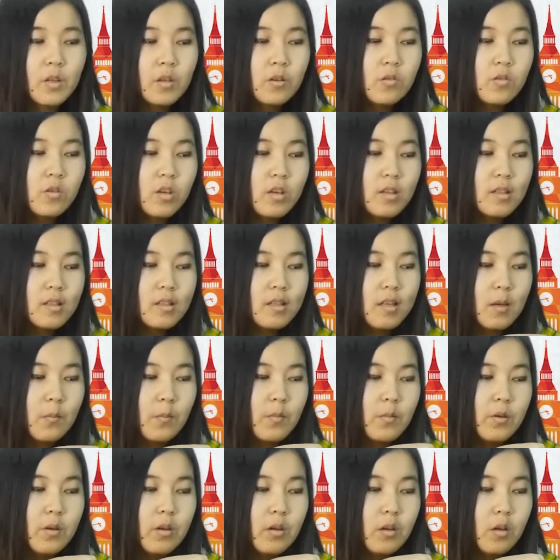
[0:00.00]
You can say
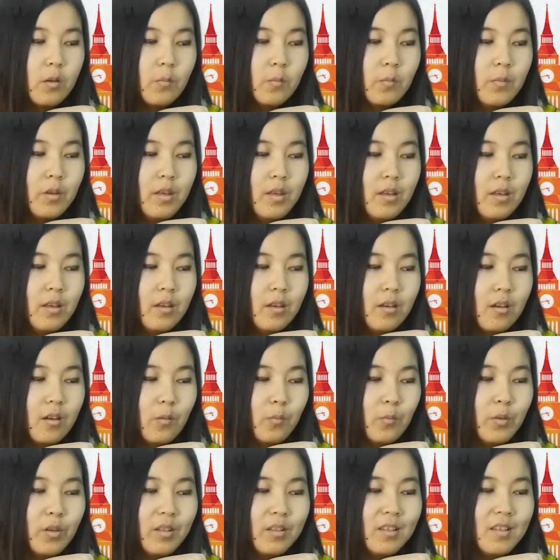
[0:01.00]

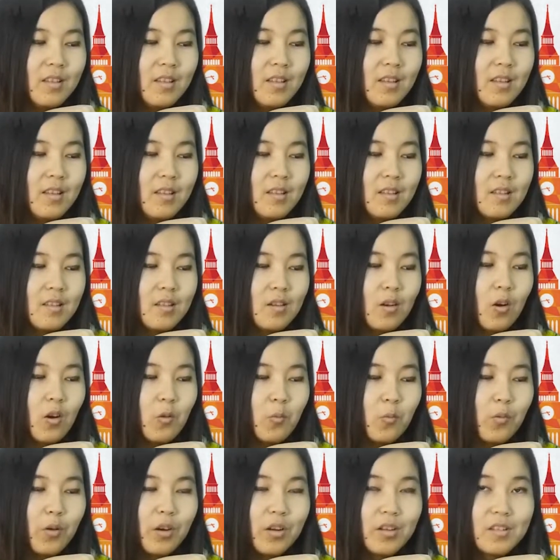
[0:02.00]
building his
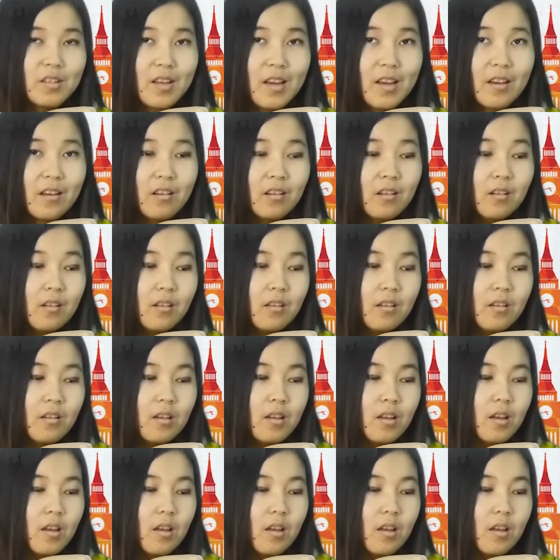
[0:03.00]
own motorcycle.